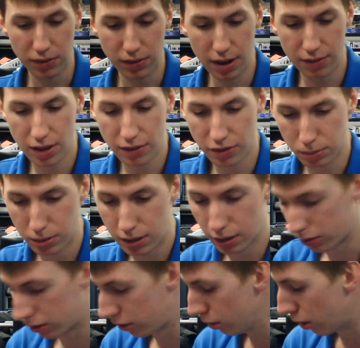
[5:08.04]
believe I have that for
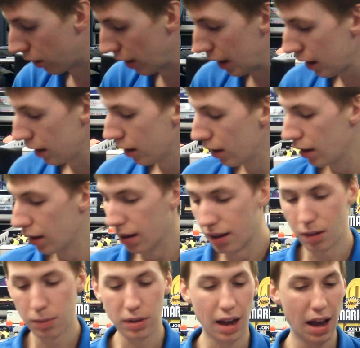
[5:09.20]
PS2 already.
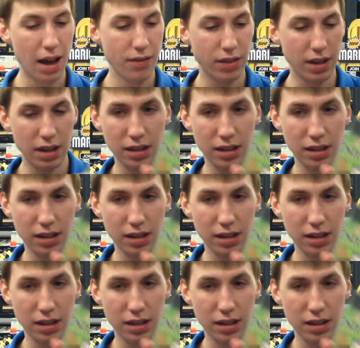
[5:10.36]
And then we have